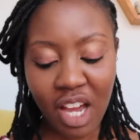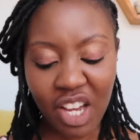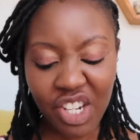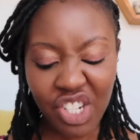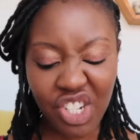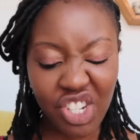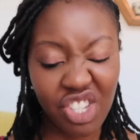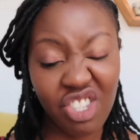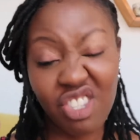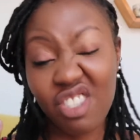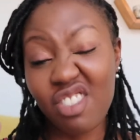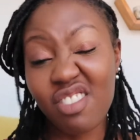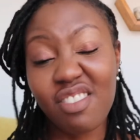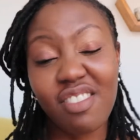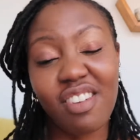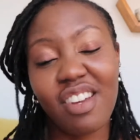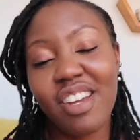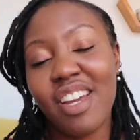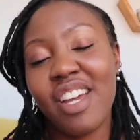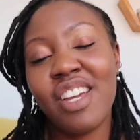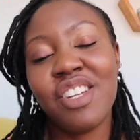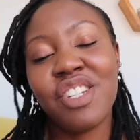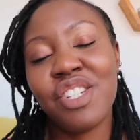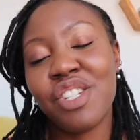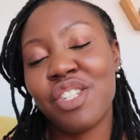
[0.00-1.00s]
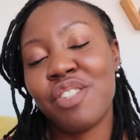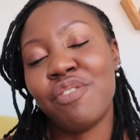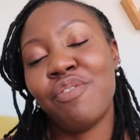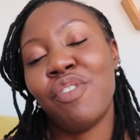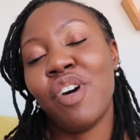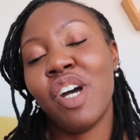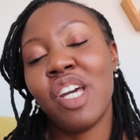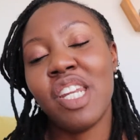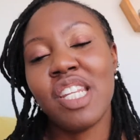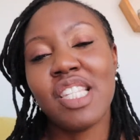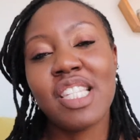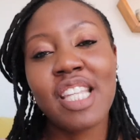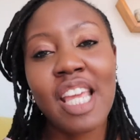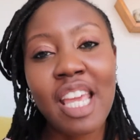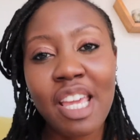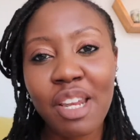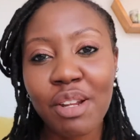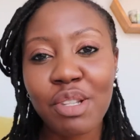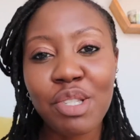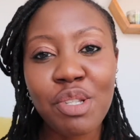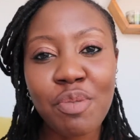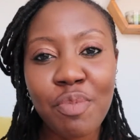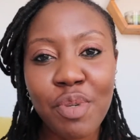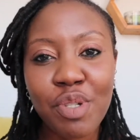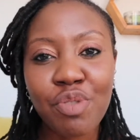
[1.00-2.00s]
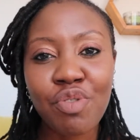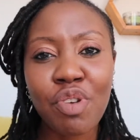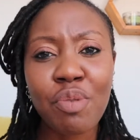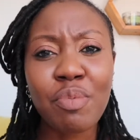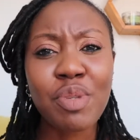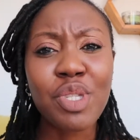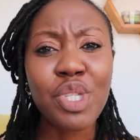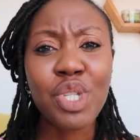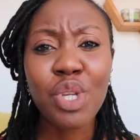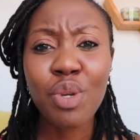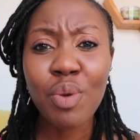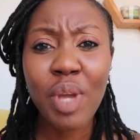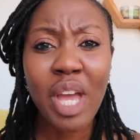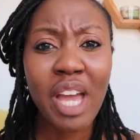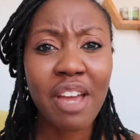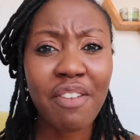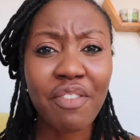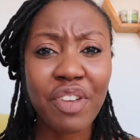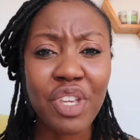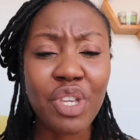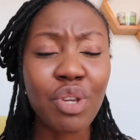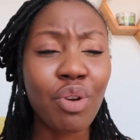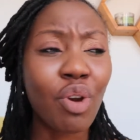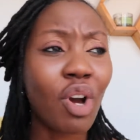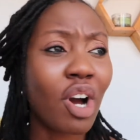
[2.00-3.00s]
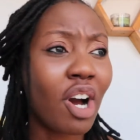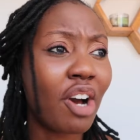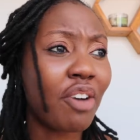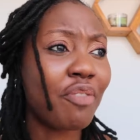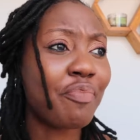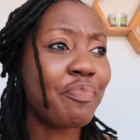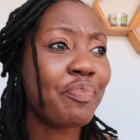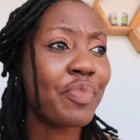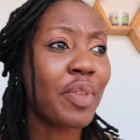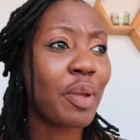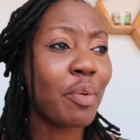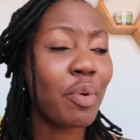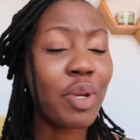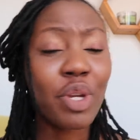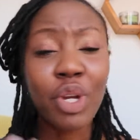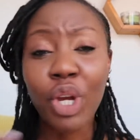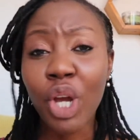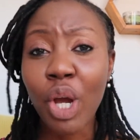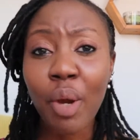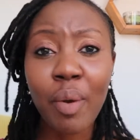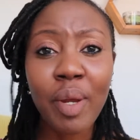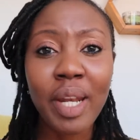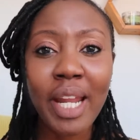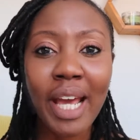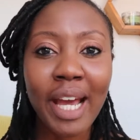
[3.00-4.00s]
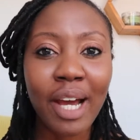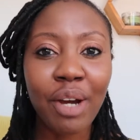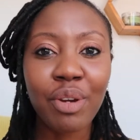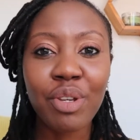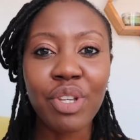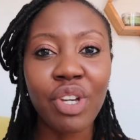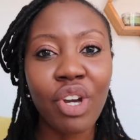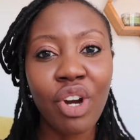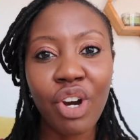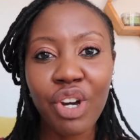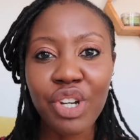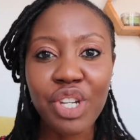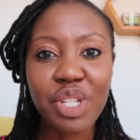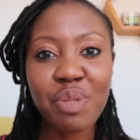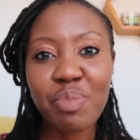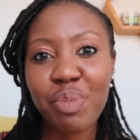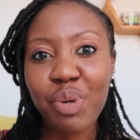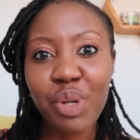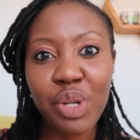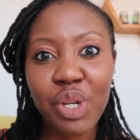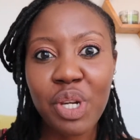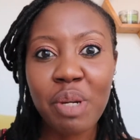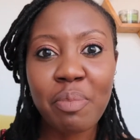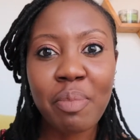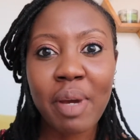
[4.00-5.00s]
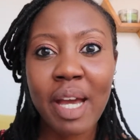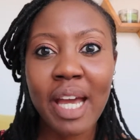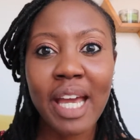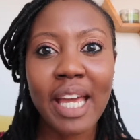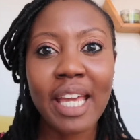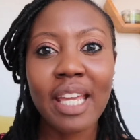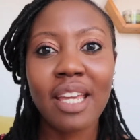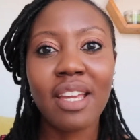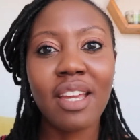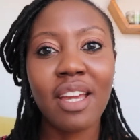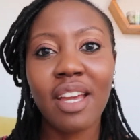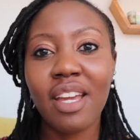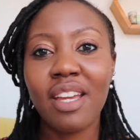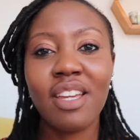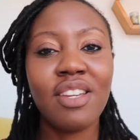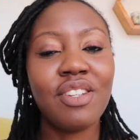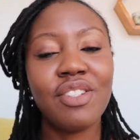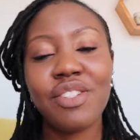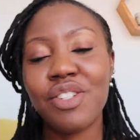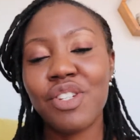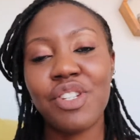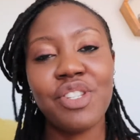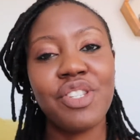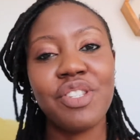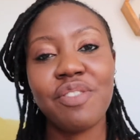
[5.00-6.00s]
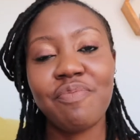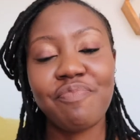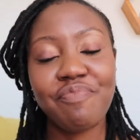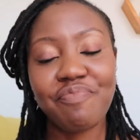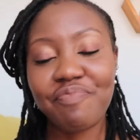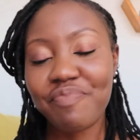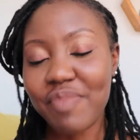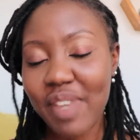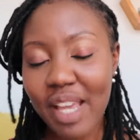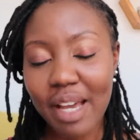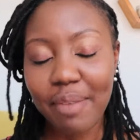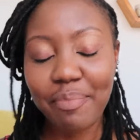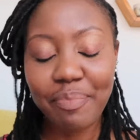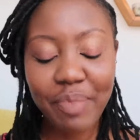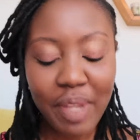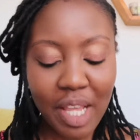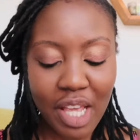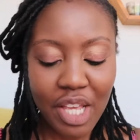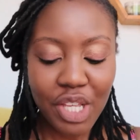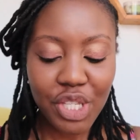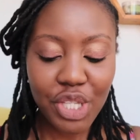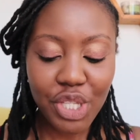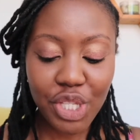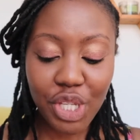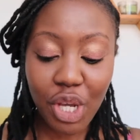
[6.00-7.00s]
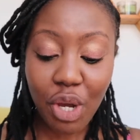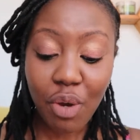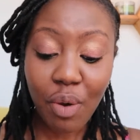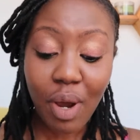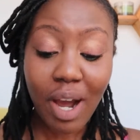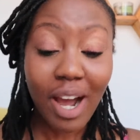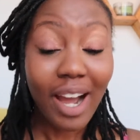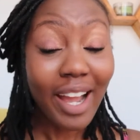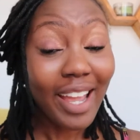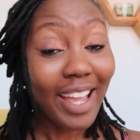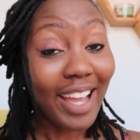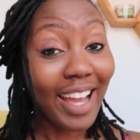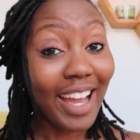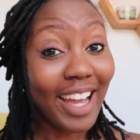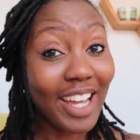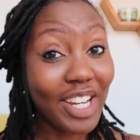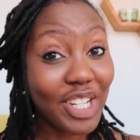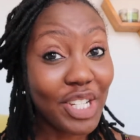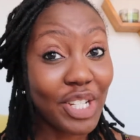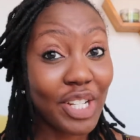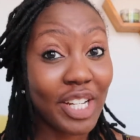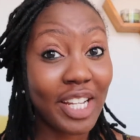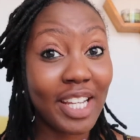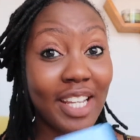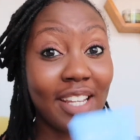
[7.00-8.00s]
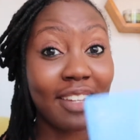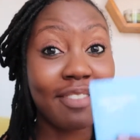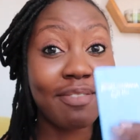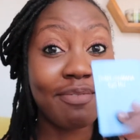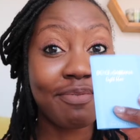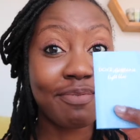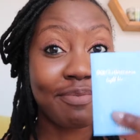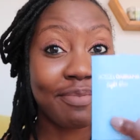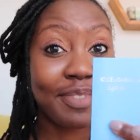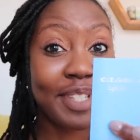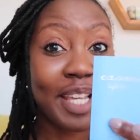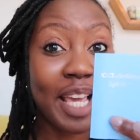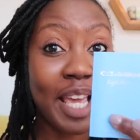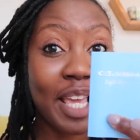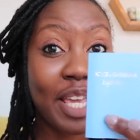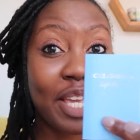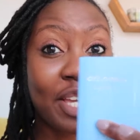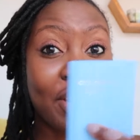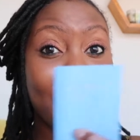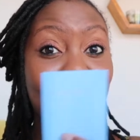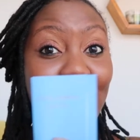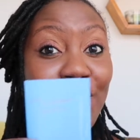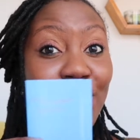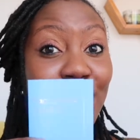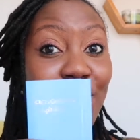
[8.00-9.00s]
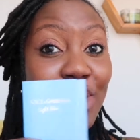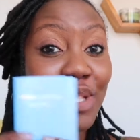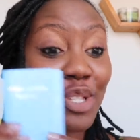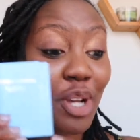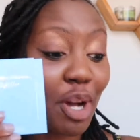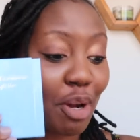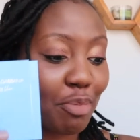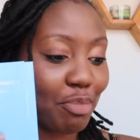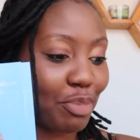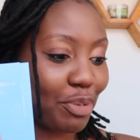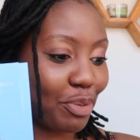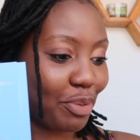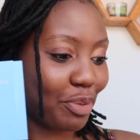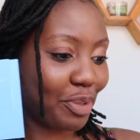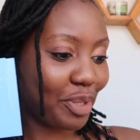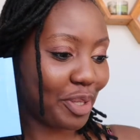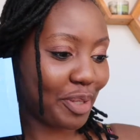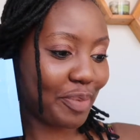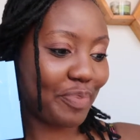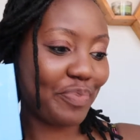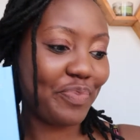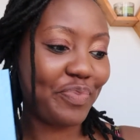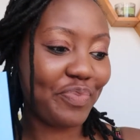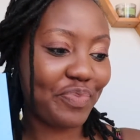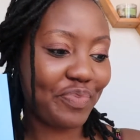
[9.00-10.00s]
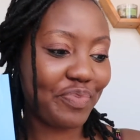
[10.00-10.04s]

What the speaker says: It's just fine. It's taking up too much room. It's too heavy. You can't, when you're going out, you can't just put it in your bag. It's just, yeah. So I actually take samples.